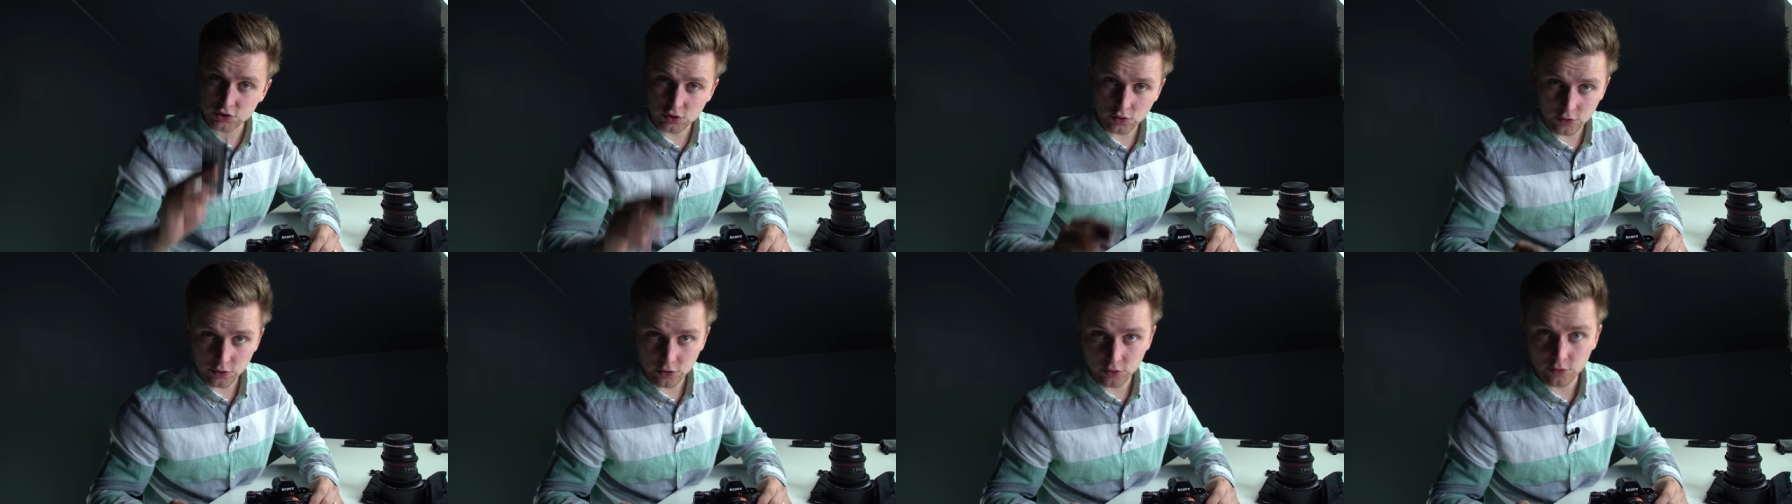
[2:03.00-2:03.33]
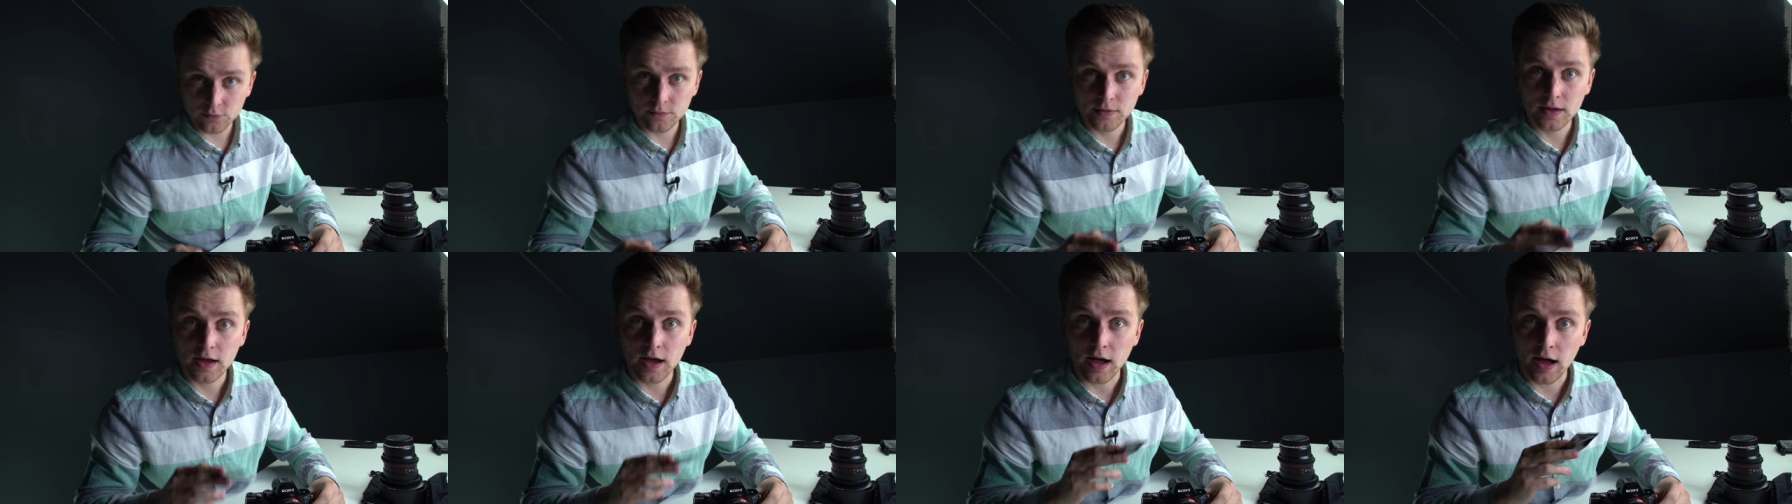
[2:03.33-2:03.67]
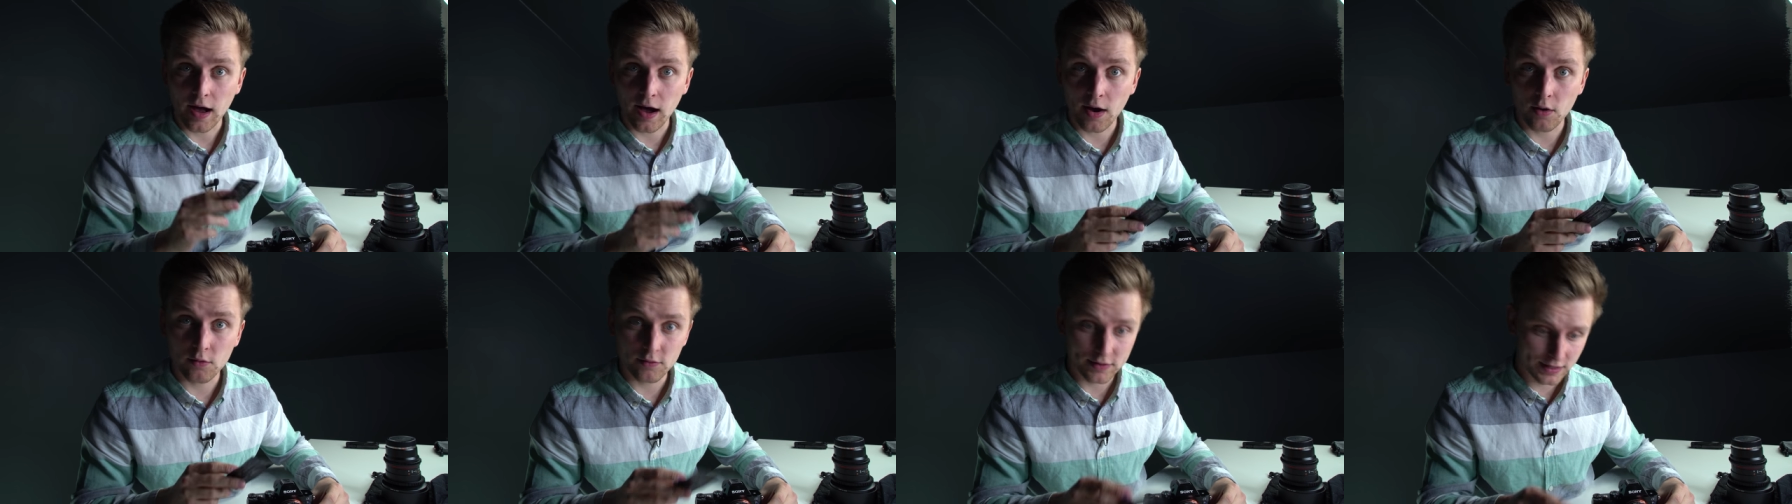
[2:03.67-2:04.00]
show you
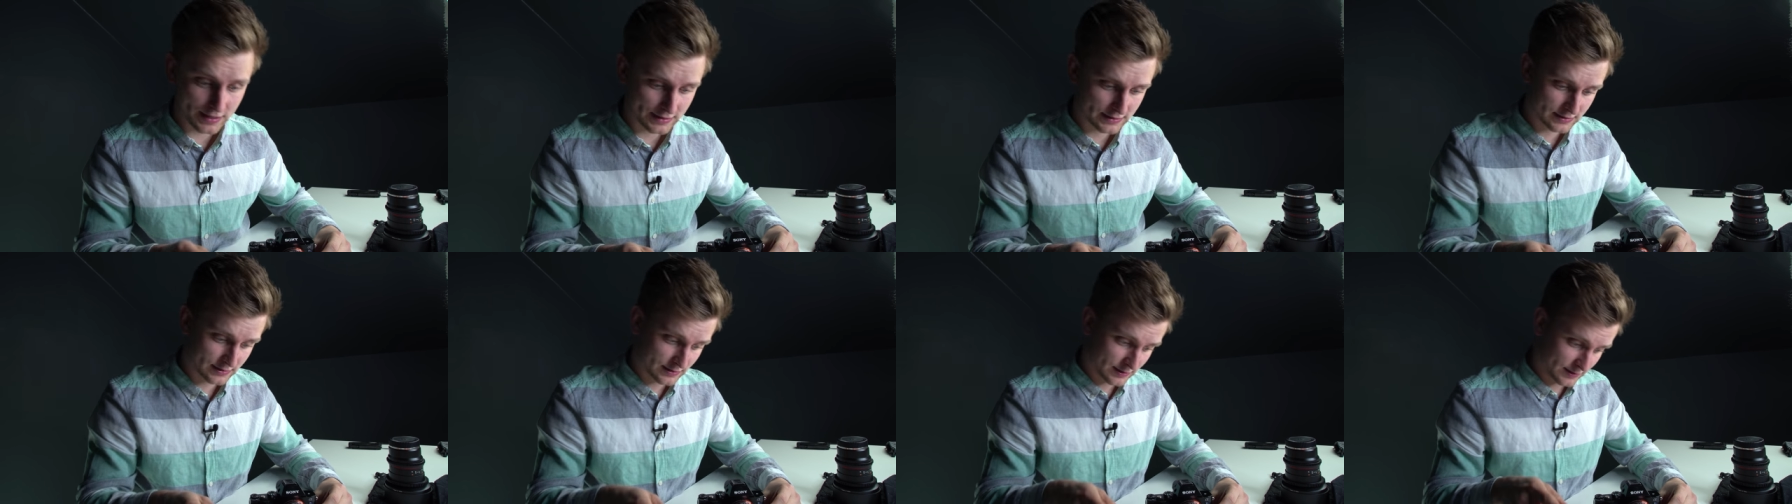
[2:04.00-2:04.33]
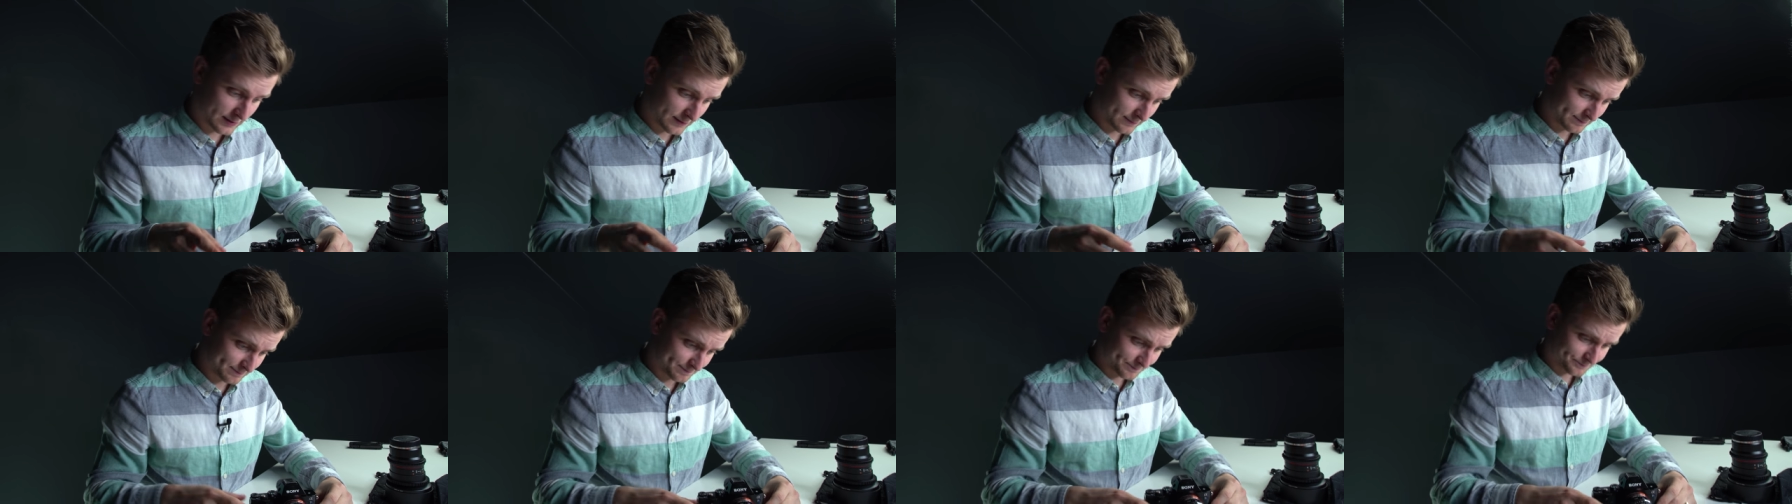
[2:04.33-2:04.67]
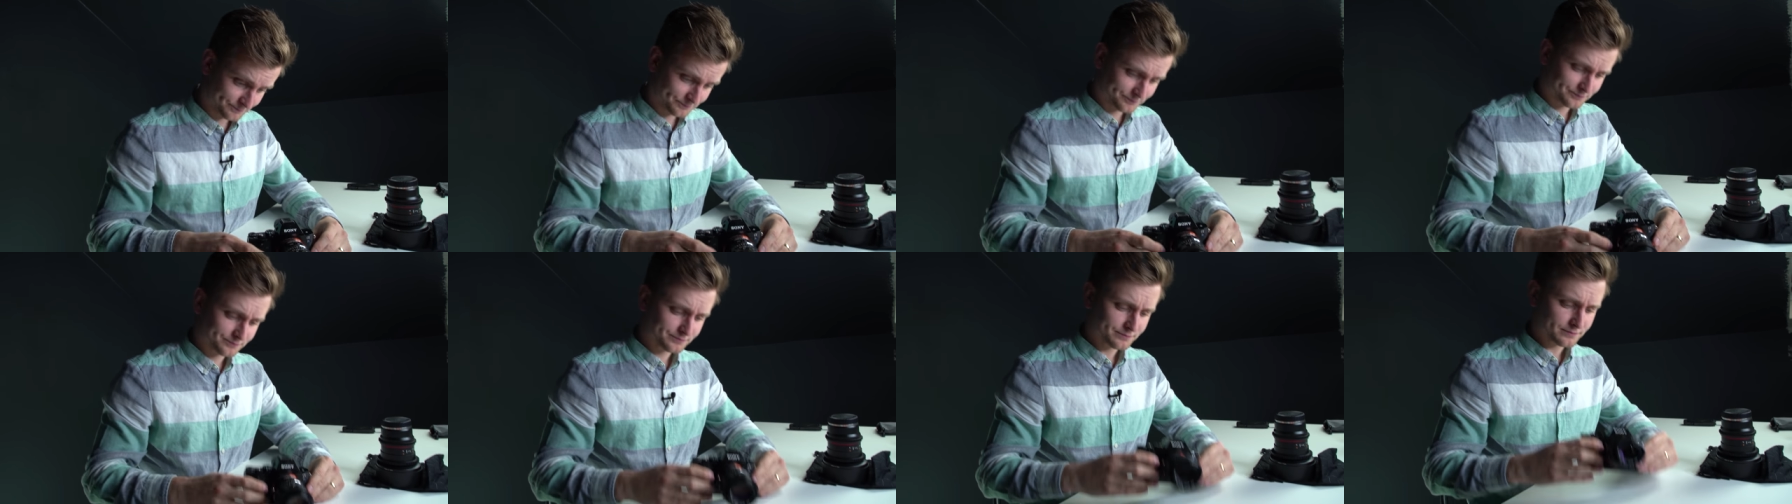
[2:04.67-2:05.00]
how it's done.
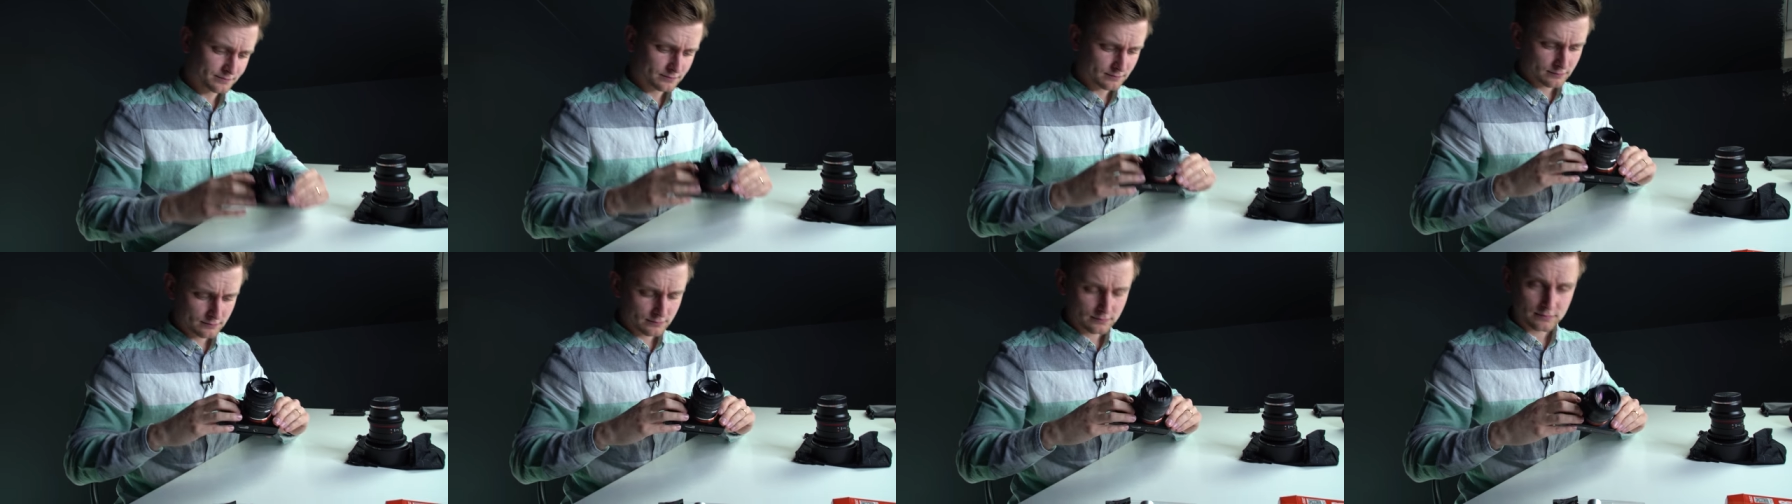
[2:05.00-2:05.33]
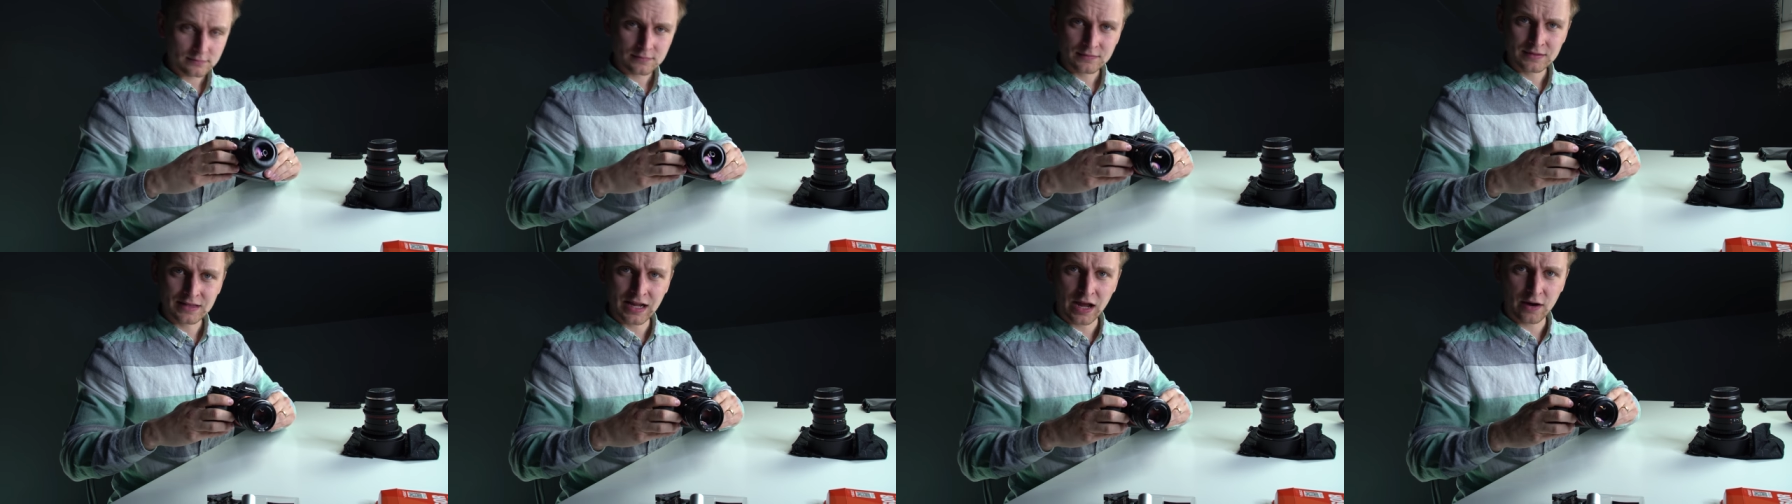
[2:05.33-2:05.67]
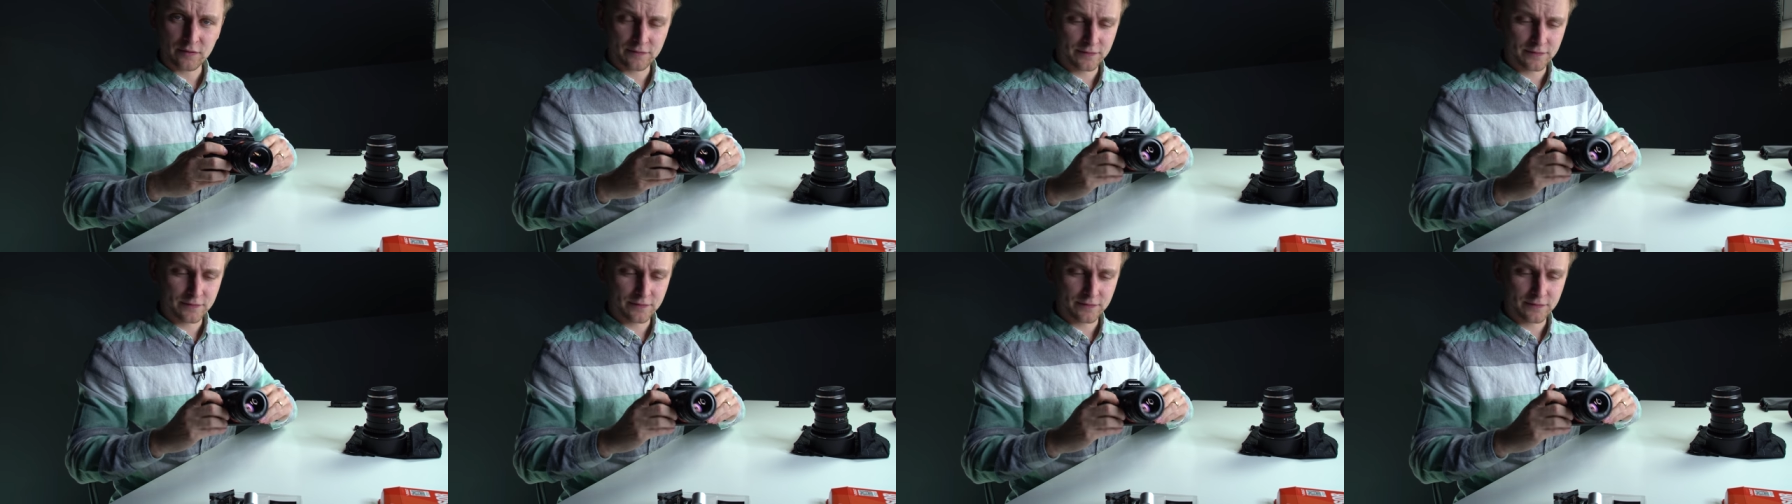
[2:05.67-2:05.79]
Now,